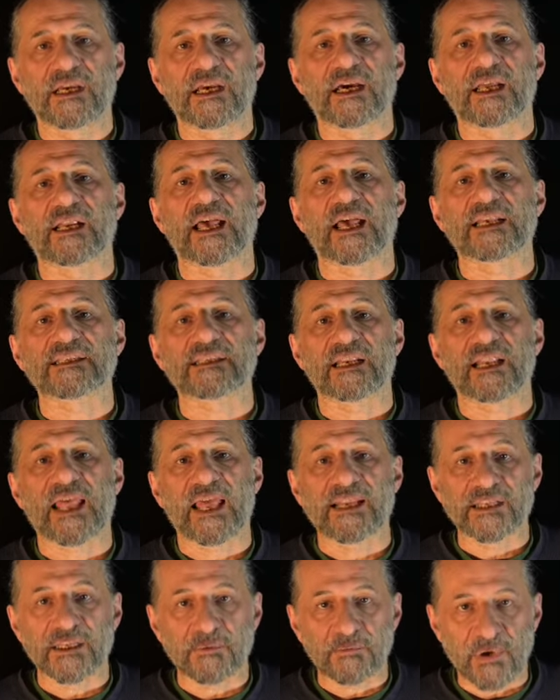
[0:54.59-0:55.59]
and it has a
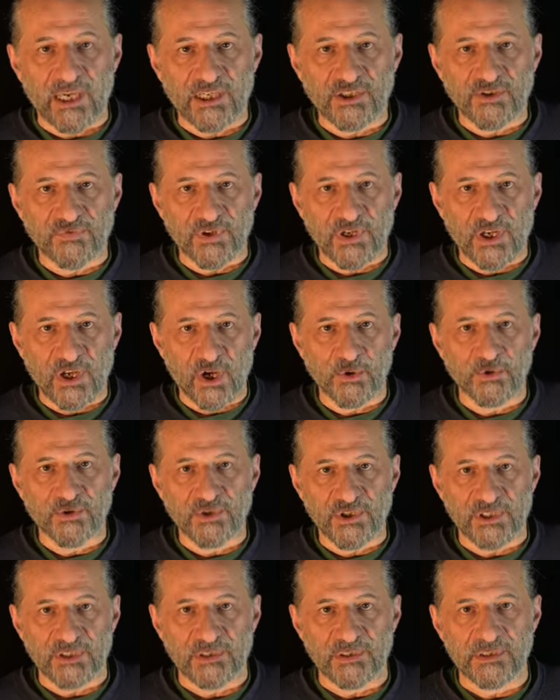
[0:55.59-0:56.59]
landing page for
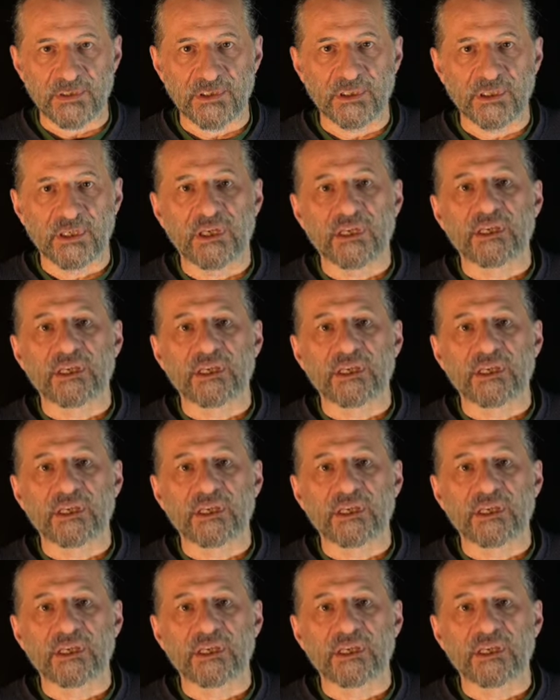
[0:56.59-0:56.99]
coaches.